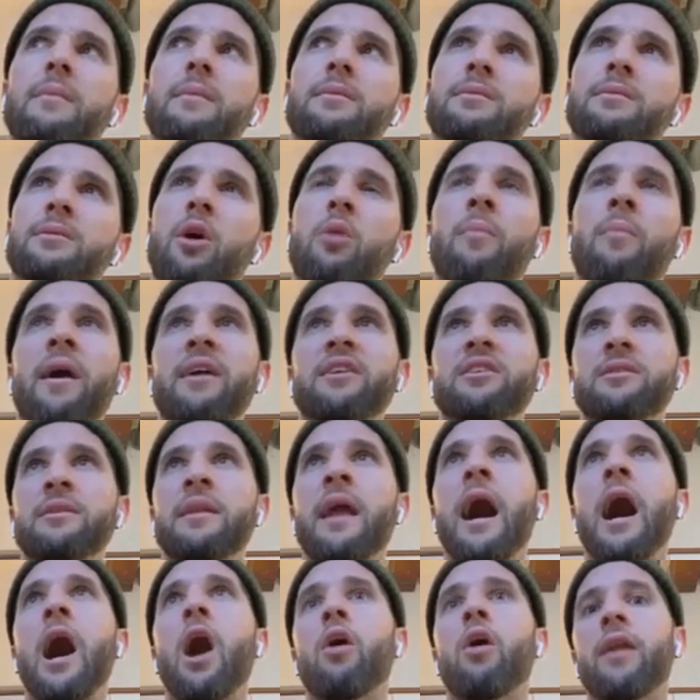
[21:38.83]
so much
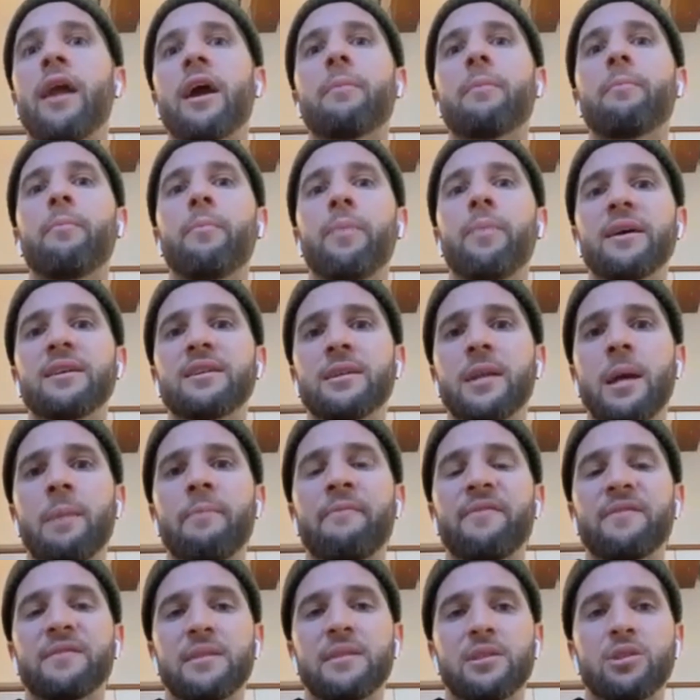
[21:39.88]
now like place an
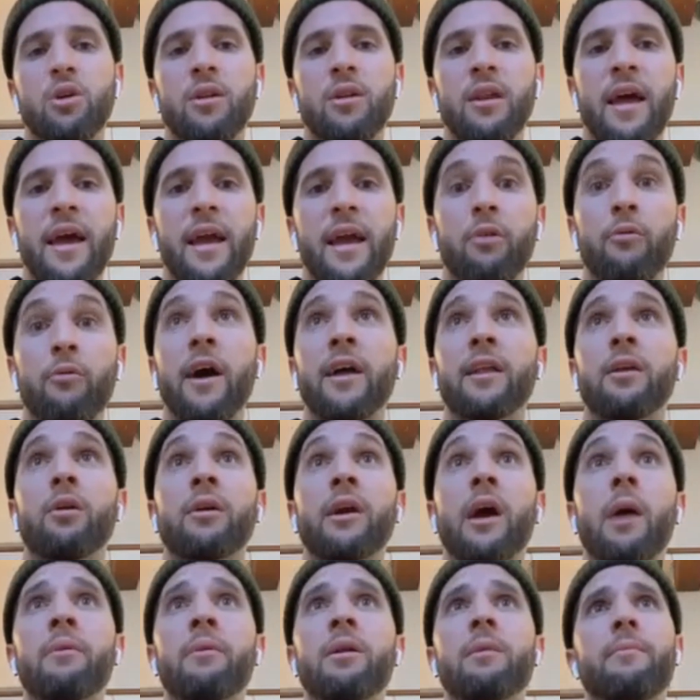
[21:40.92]
emphasis on like, right,
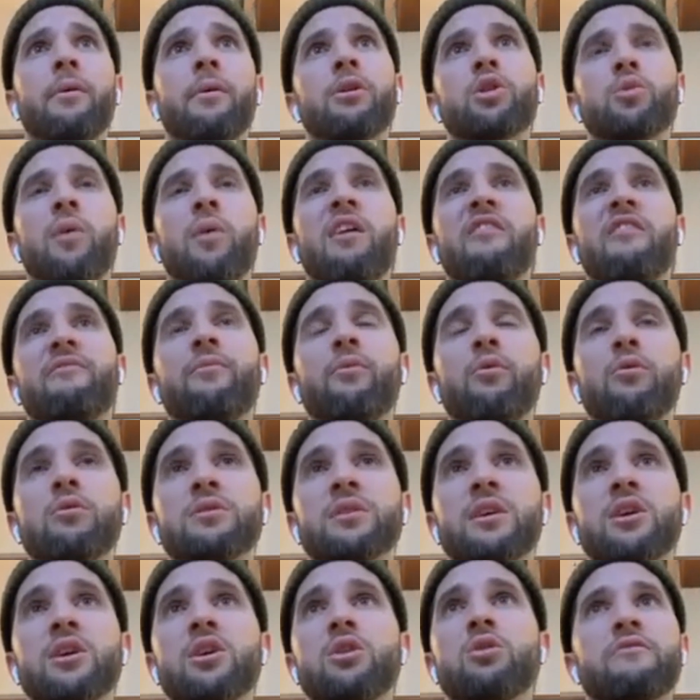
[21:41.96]
okay, I'm going to bowl 12 balls
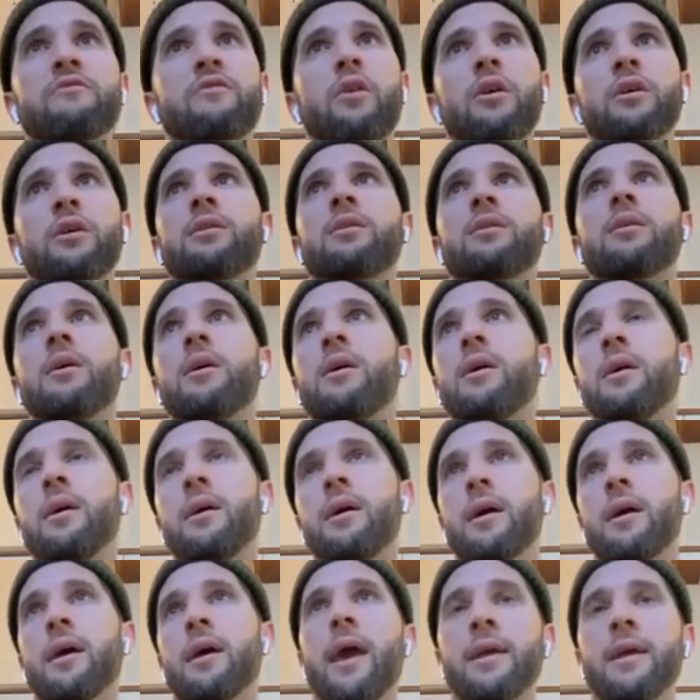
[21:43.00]
at you. Got
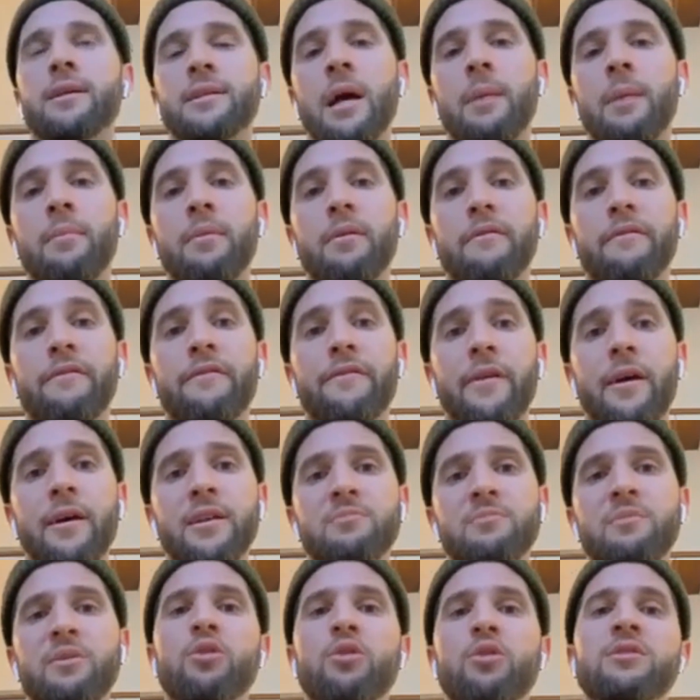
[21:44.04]
X number of
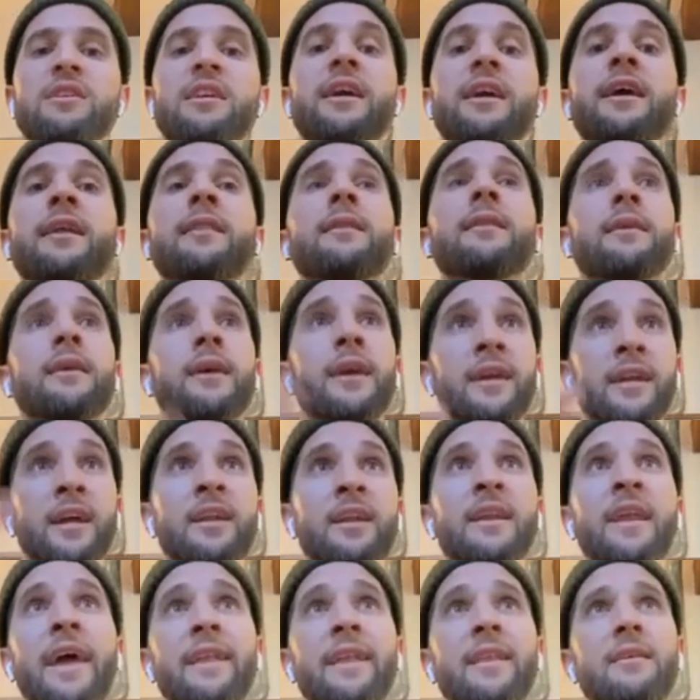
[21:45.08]
runs, because in a
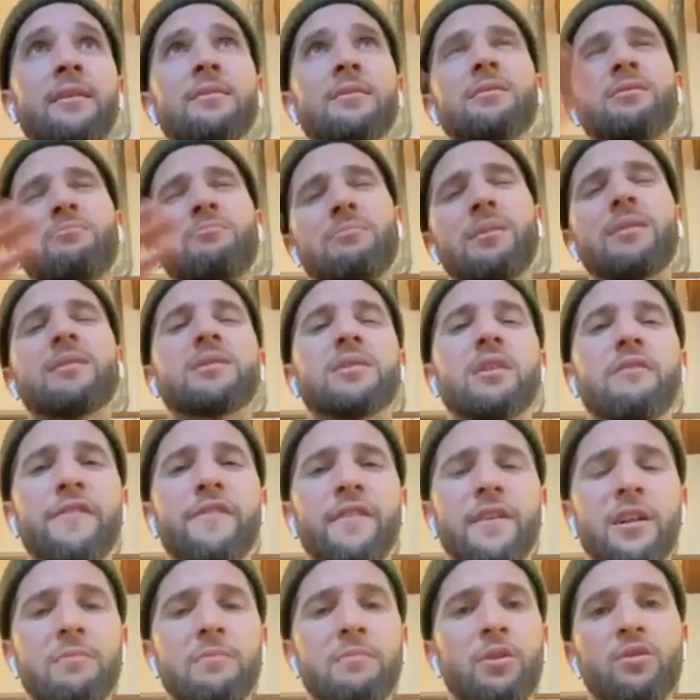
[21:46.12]
net it's
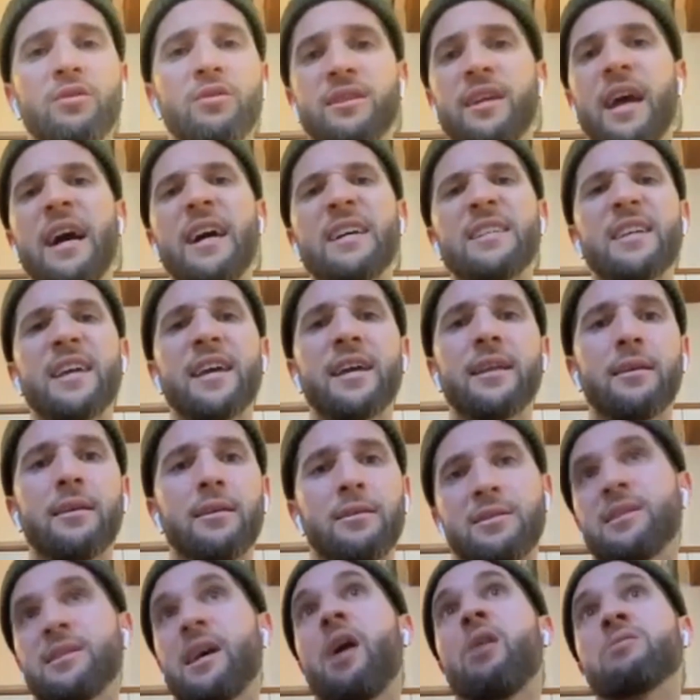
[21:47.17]
difficult, because guys hit,
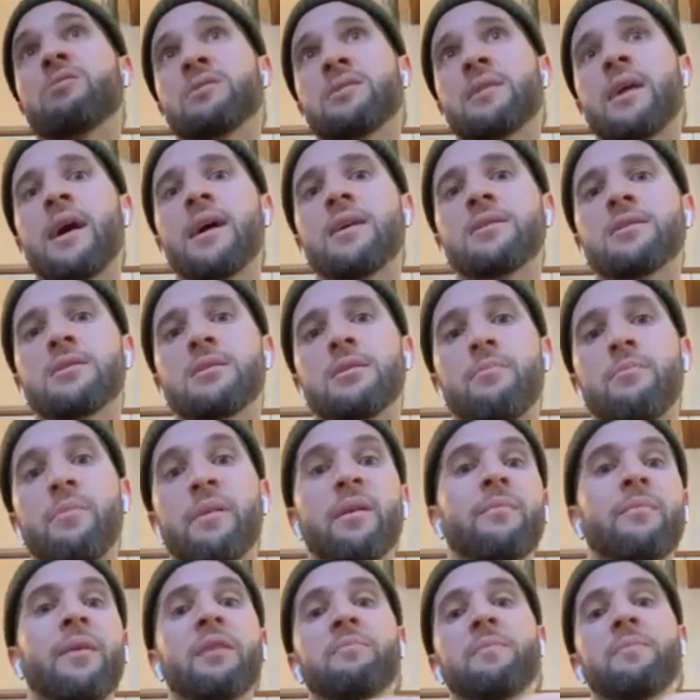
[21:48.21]
it sounds nice,
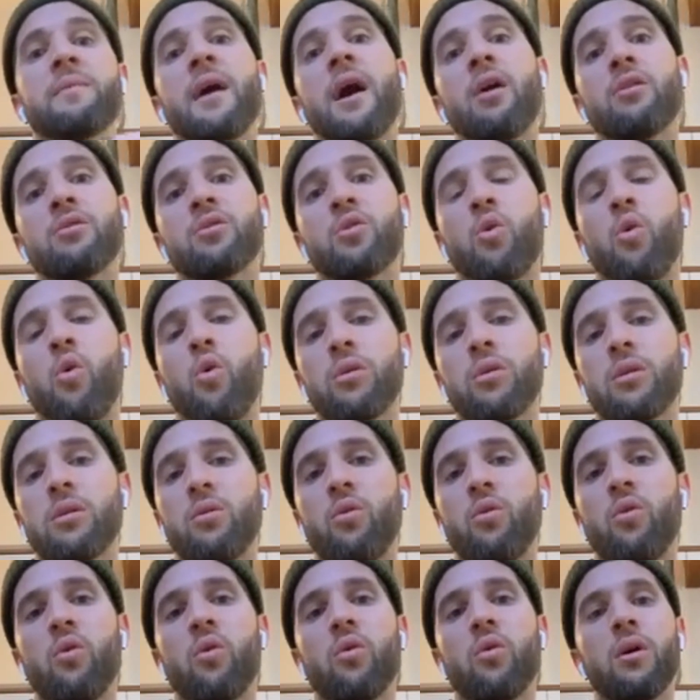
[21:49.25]
but it might be out caught,
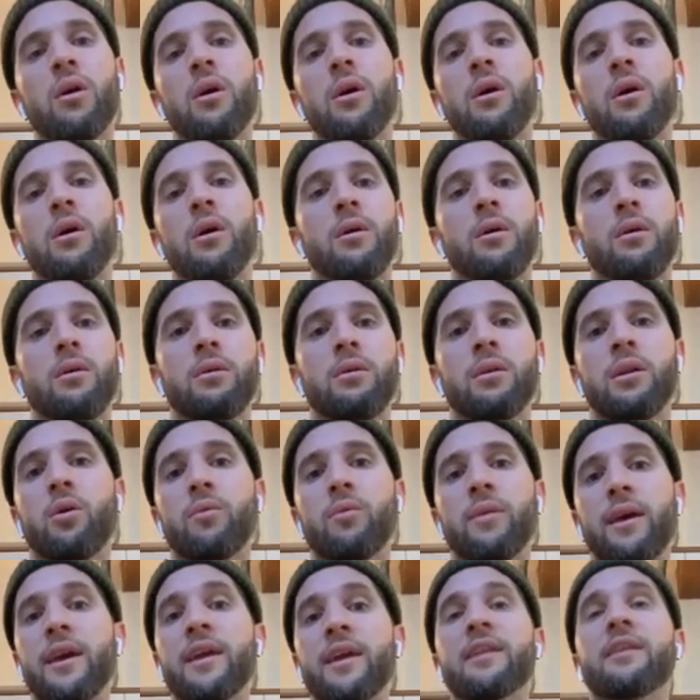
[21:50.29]
or you know
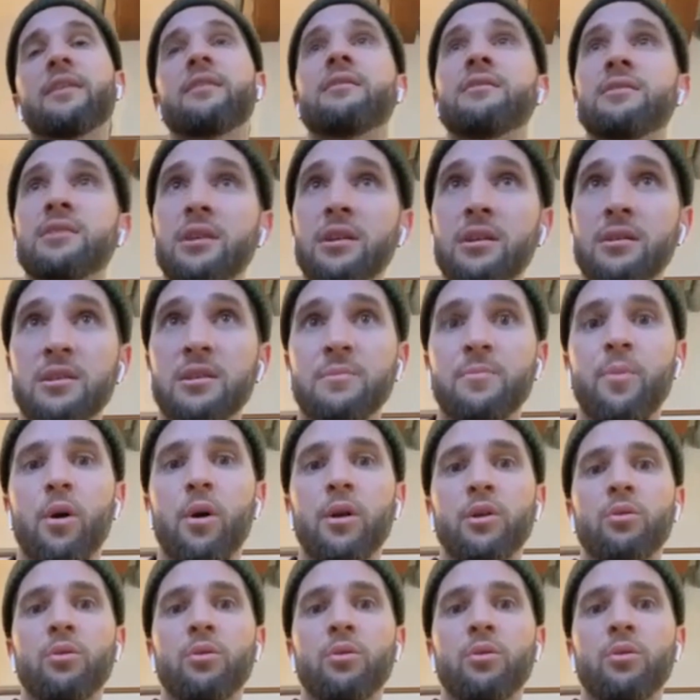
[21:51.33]
they hit in a certain spot.